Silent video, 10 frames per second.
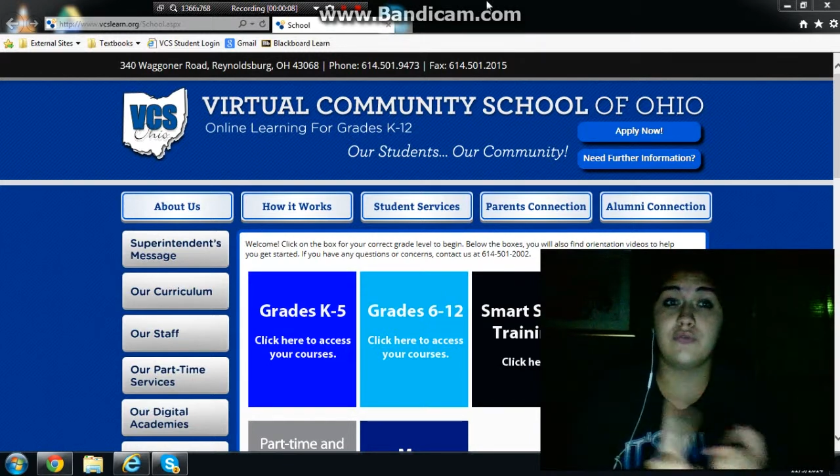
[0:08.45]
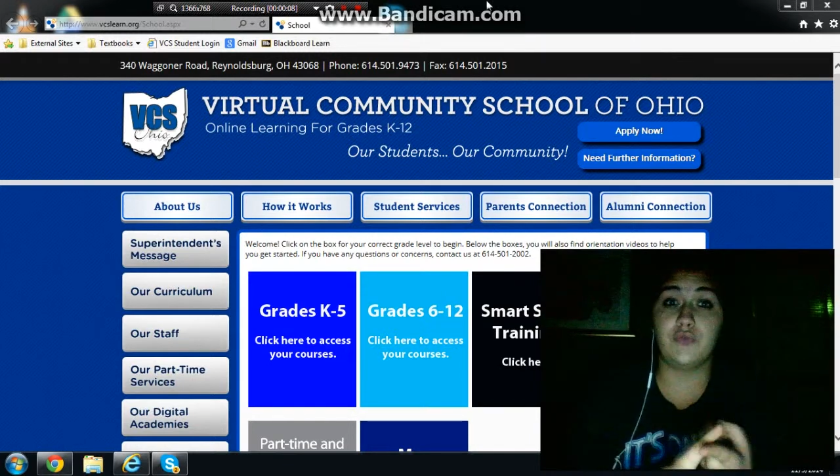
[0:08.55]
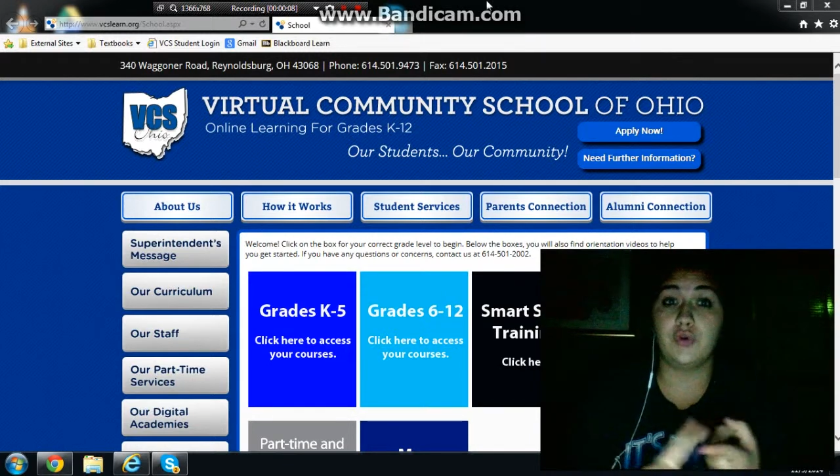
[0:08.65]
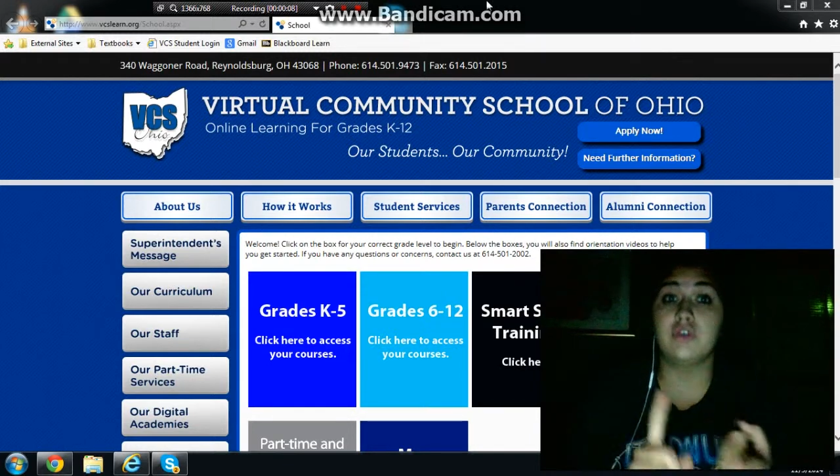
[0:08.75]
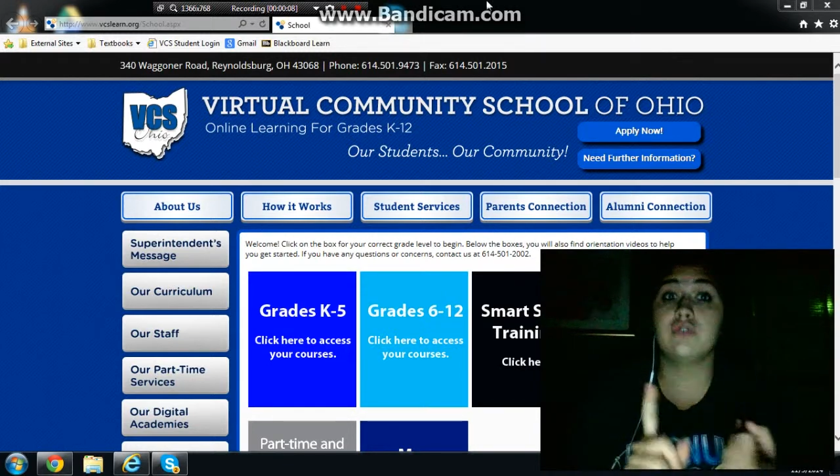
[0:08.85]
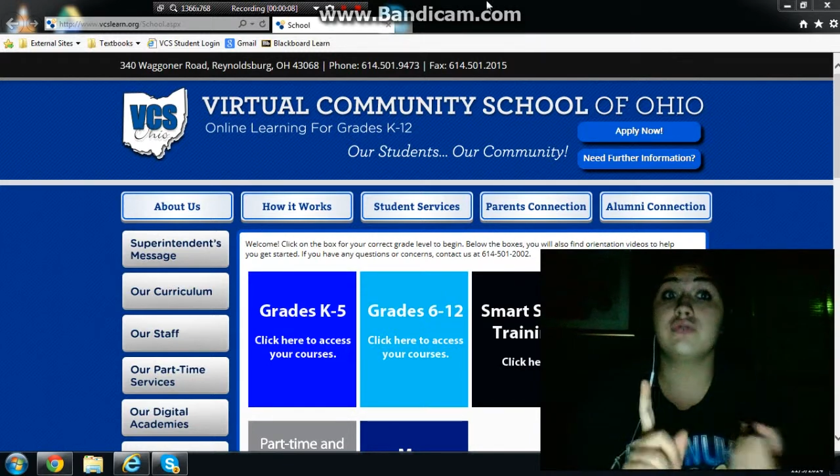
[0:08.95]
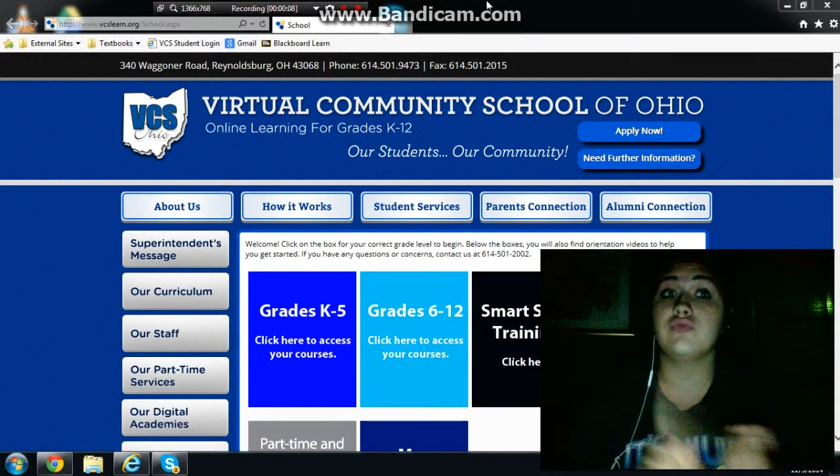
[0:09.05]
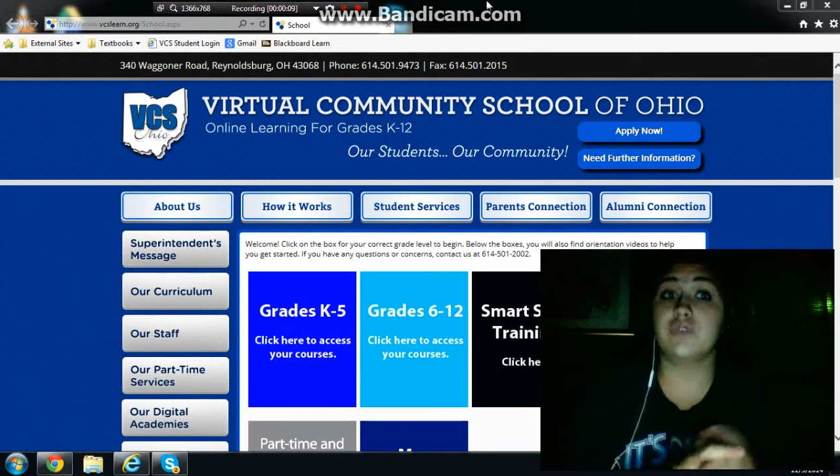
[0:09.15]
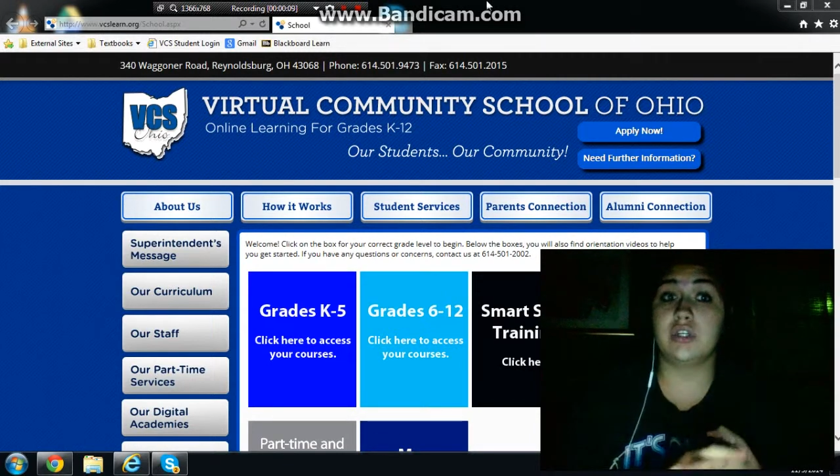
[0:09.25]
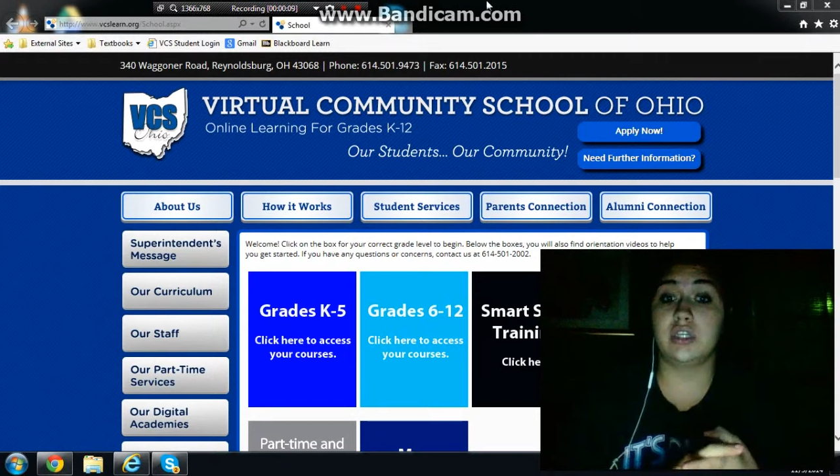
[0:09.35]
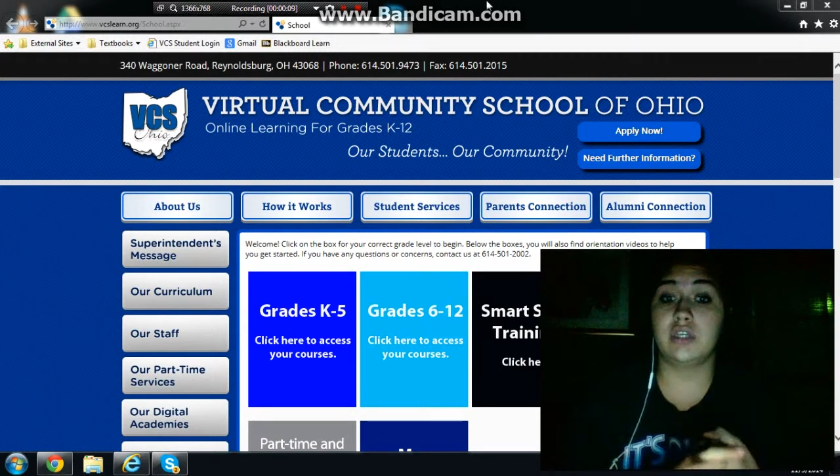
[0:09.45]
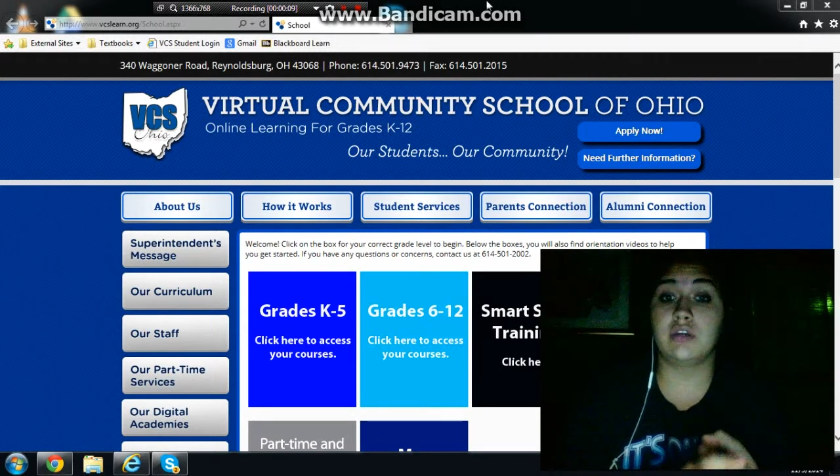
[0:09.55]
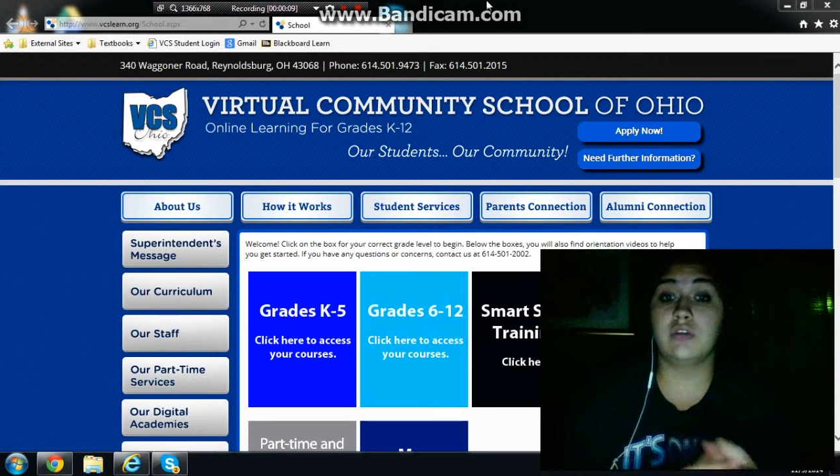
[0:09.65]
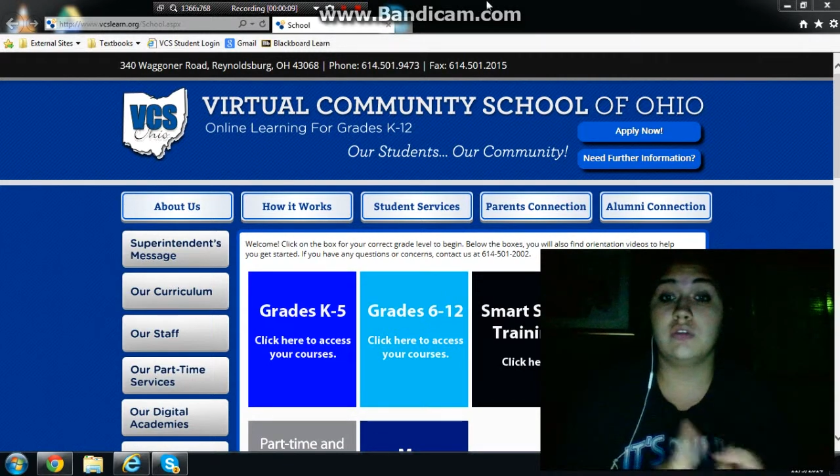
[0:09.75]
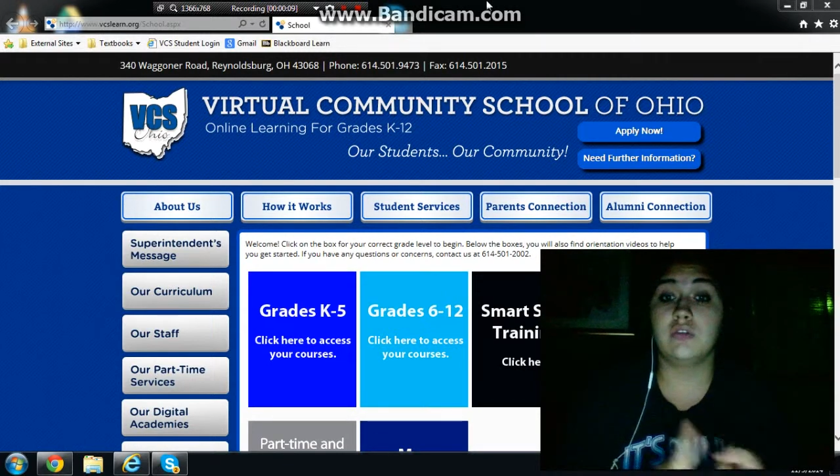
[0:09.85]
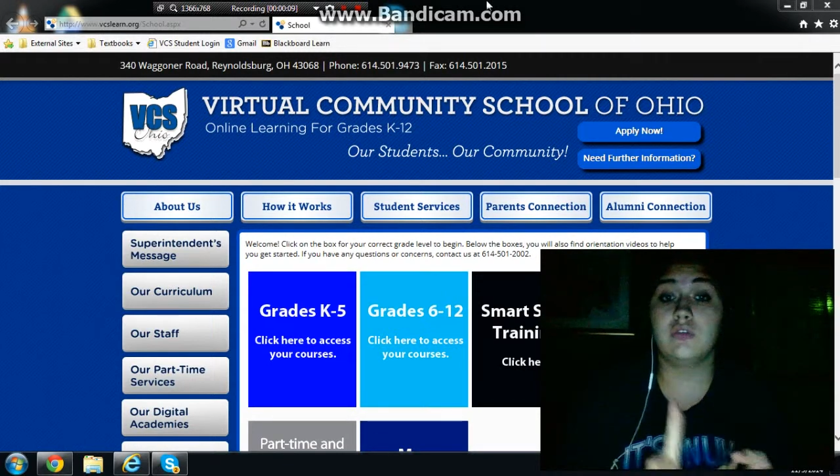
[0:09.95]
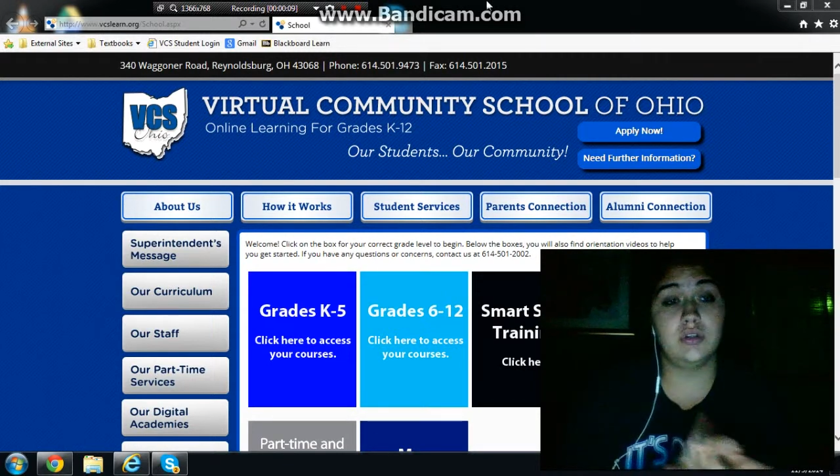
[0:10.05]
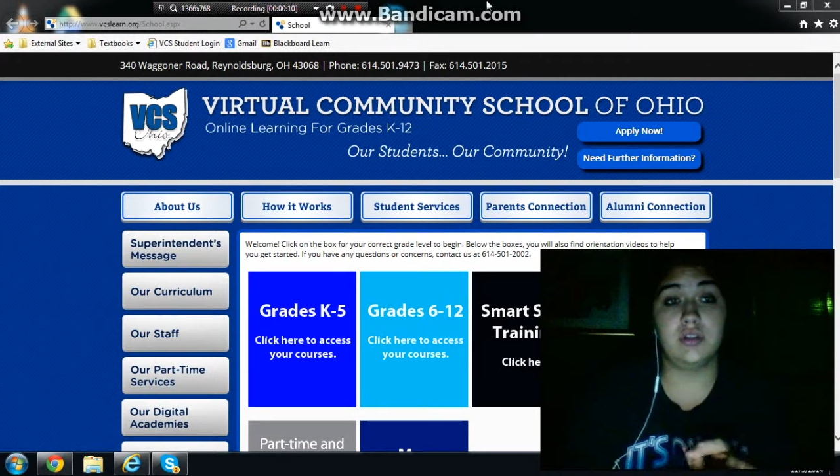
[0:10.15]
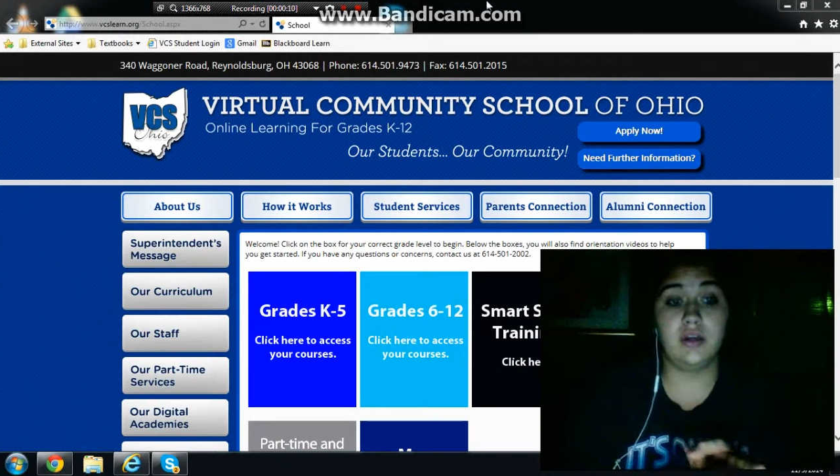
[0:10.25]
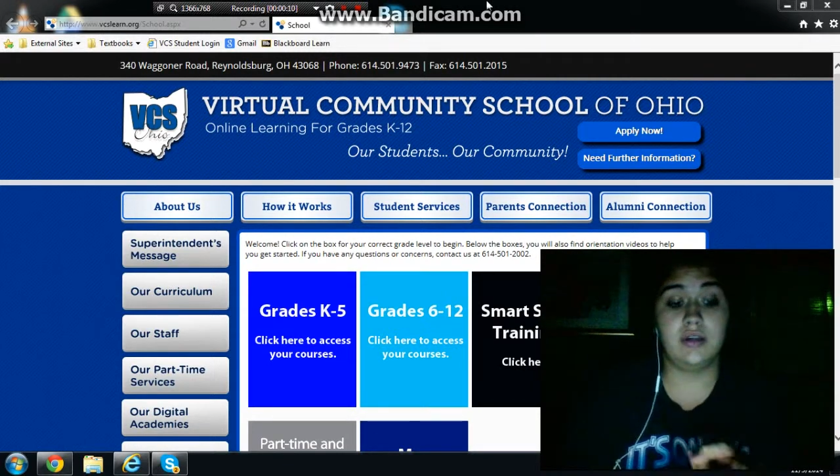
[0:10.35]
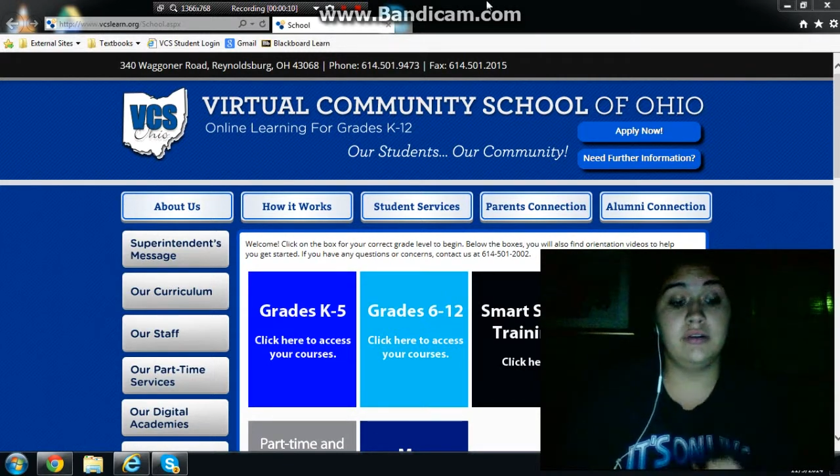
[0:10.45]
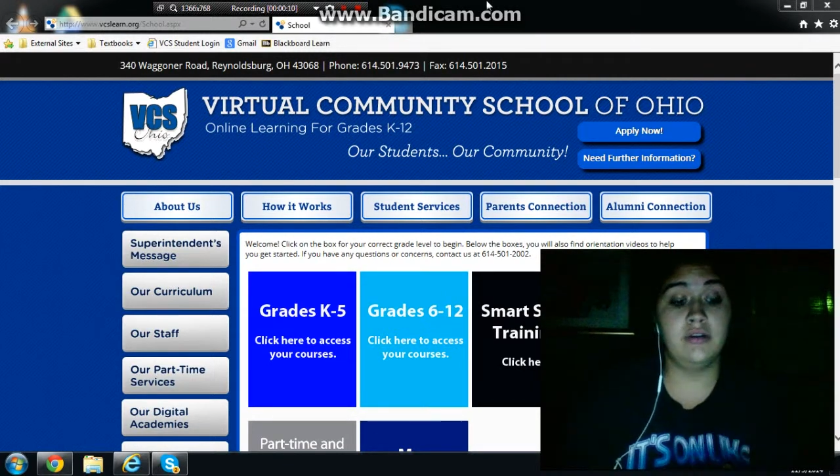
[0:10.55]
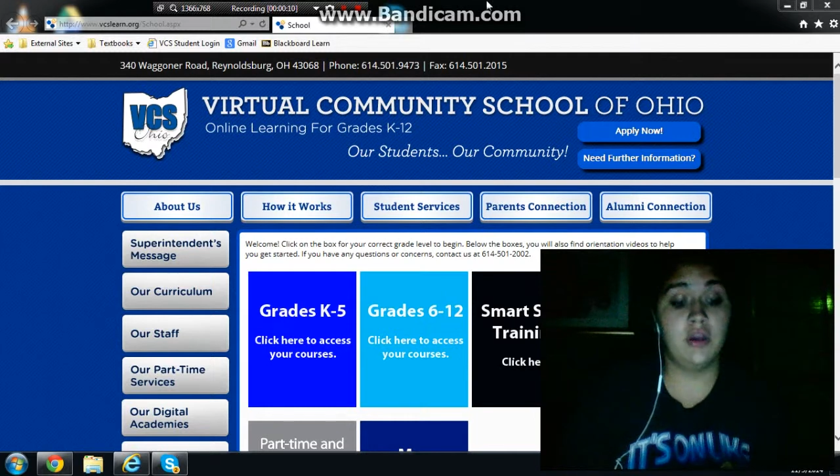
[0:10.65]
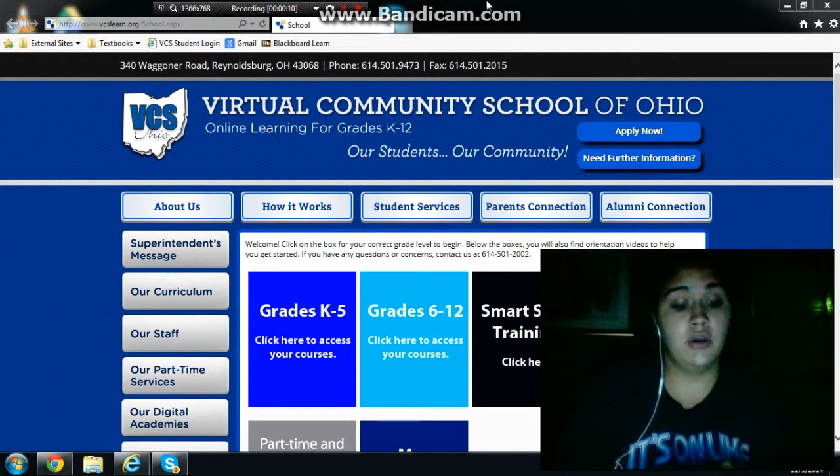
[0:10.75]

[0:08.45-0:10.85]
for free online